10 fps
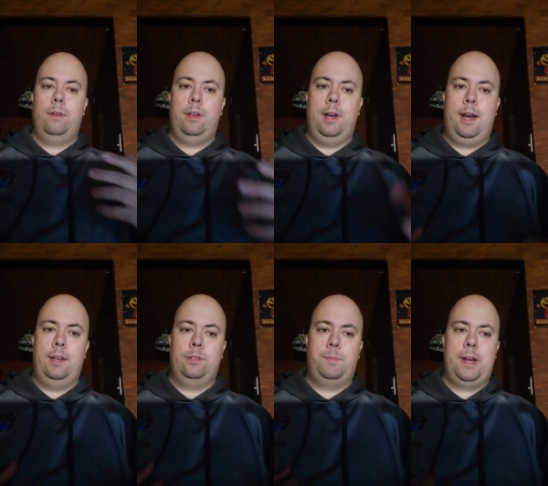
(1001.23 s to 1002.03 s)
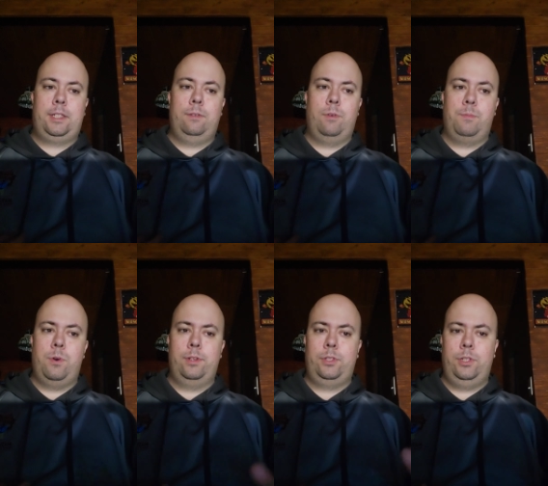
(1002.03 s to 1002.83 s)
inspection
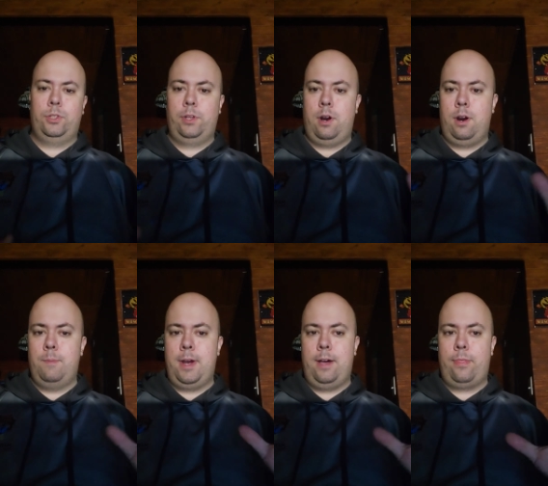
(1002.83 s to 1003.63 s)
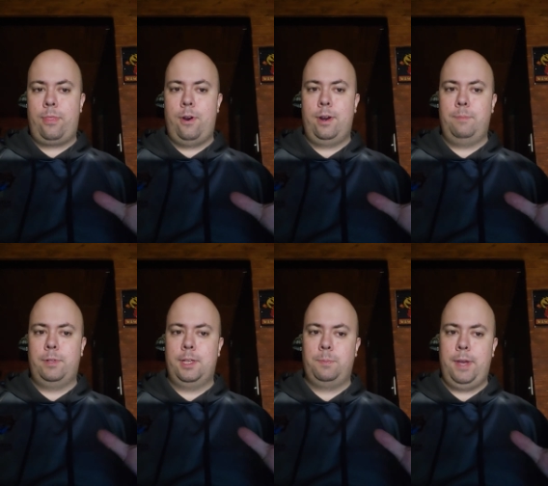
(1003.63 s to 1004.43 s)
reports usually are about 30
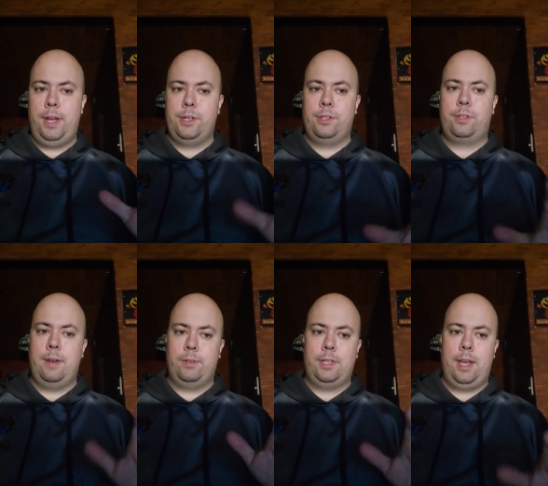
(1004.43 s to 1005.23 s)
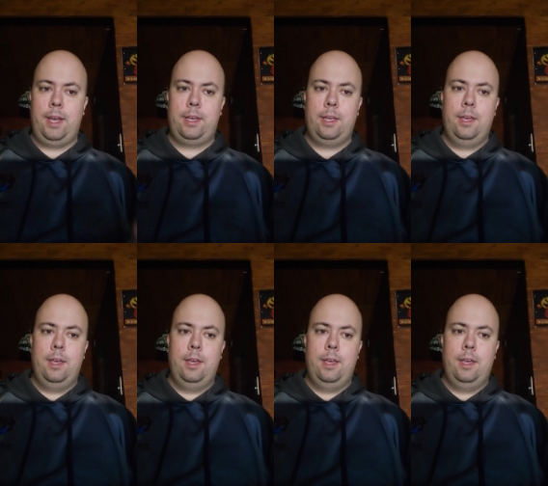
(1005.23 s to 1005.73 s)
plus pages, give or take,